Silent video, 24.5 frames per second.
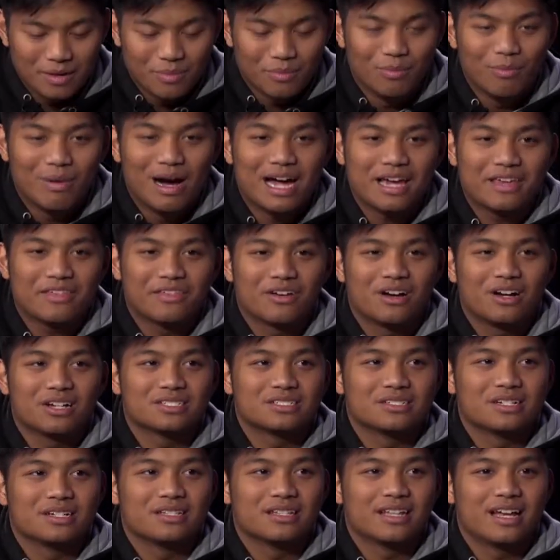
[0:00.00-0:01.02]
My mm.
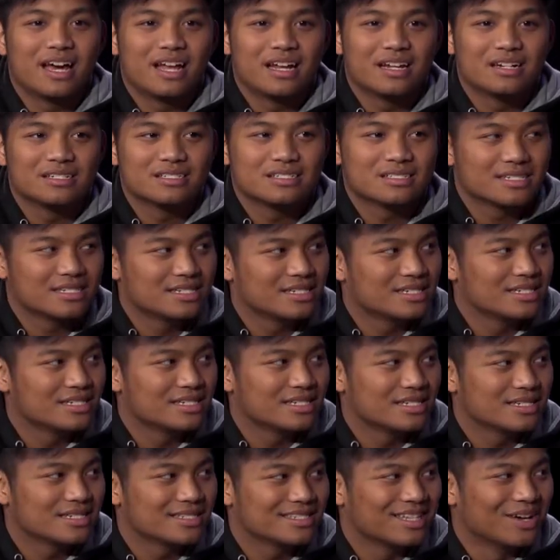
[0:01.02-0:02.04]
thoughts on that. Bring the
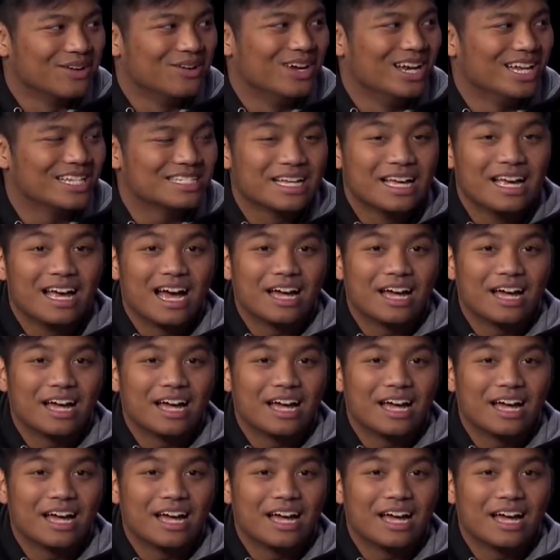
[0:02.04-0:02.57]
Wallace. The Wallace.